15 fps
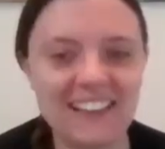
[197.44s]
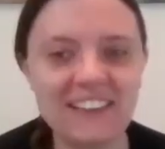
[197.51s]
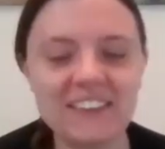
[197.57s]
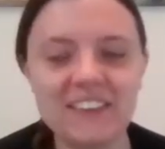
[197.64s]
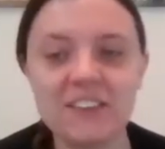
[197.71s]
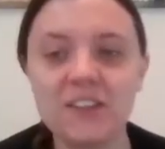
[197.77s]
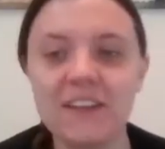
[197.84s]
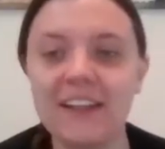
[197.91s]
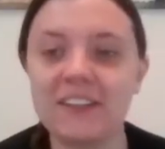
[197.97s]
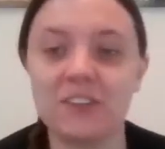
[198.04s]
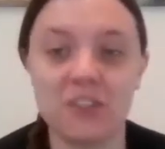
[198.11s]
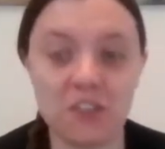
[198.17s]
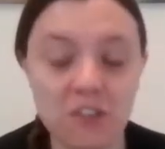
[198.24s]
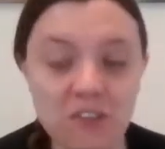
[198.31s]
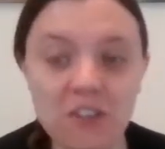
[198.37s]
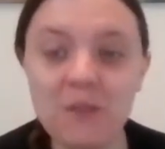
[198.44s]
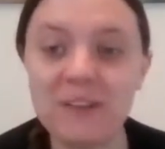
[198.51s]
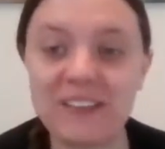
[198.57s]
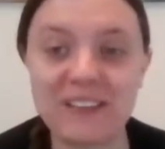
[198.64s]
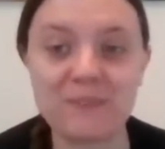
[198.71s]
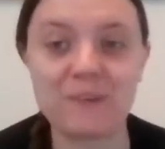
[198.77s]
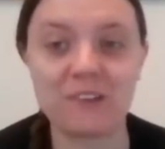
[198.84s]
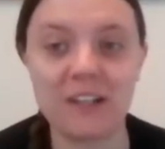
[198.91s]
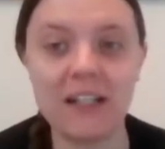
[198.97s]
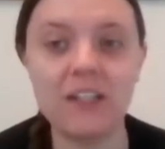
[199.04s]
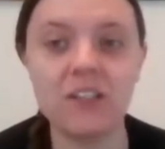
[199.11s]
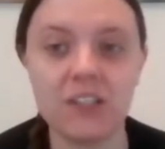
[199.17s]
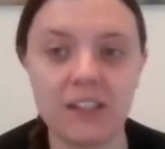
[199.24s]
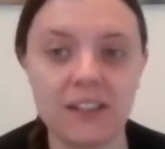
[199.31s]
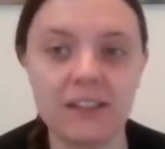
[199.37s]
That's true
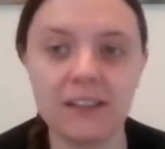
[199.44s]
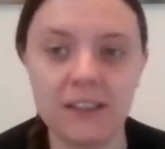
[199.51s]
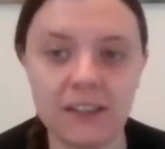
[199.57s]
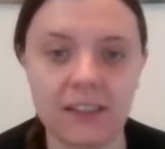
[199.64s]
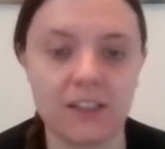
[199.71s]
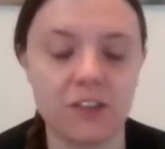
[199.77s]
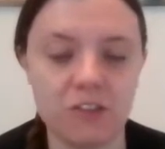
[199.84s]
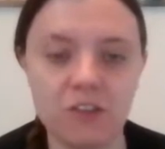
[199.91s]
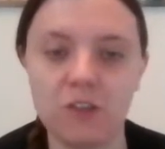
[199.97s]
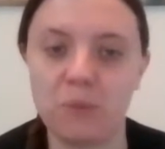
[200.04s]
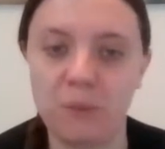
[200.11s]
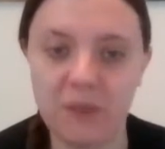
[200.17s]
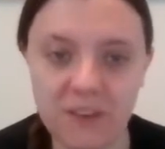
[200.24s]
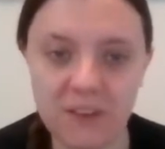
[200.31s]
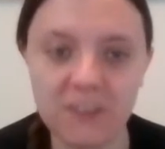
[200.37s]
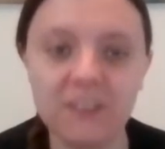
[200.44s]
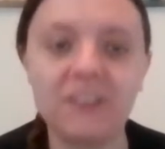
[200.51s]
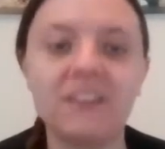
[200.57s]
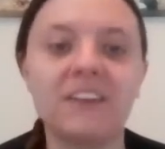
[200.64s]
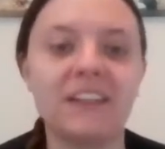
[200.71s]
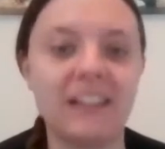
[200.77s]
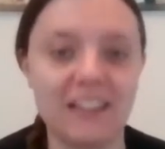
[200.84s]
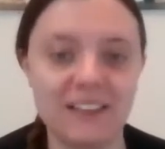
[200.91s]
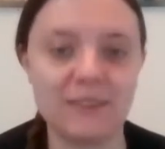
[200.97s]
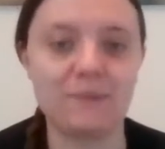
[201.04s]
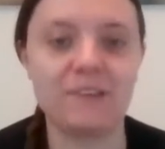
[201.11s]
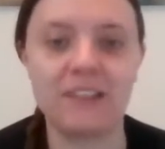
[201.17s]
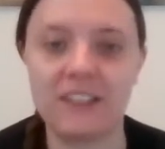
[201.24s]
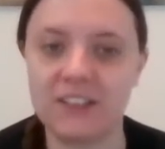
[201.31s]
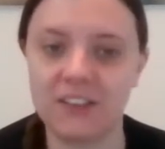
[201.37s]
inspiration, isn't it? True, pure
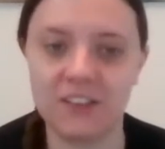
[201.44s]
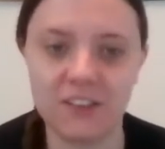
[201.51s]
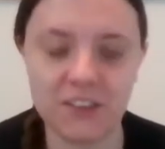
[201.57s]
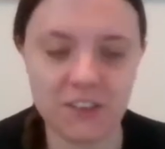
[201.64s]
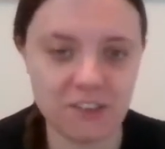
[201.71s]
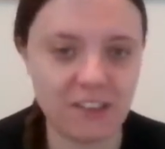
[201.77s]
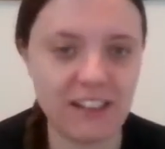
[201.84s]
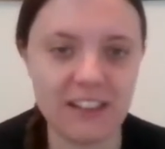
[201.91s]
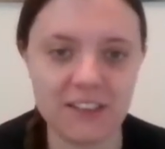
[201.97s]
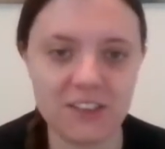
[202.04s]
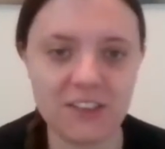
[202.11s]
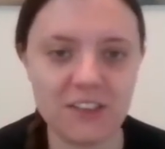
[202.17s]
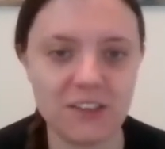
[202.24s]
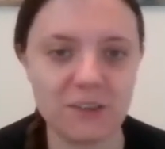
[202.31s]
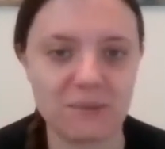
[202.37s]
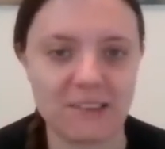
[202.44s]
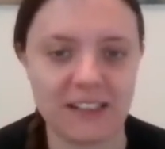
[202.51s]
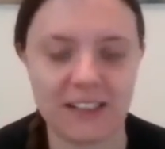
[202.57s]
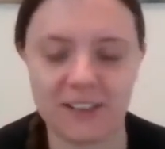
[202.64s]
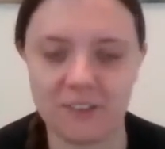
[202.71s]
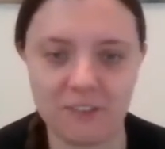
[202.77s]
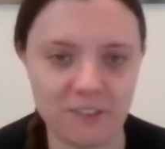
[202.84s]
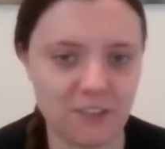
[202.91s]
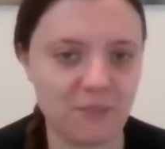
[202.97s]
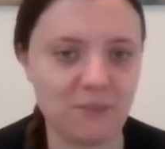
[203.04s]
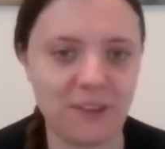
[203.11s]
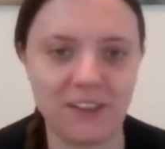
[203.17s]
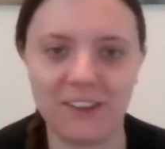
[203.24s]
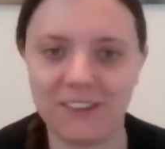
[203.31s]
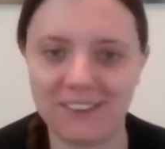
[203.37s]
inspiration straight into your brain from
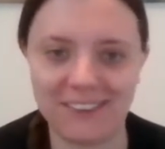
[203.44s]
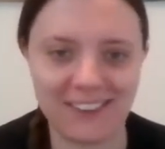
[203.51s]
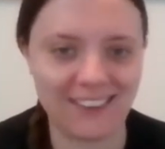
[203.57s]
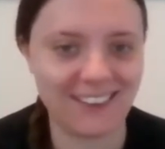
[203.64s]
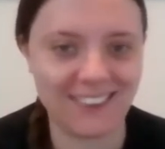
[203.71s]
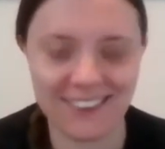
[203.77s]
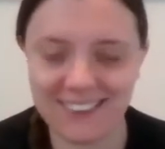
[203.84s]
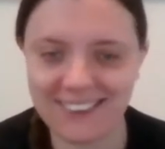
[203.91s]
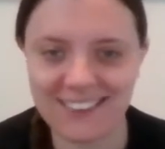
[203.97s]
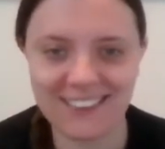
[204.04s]
God. And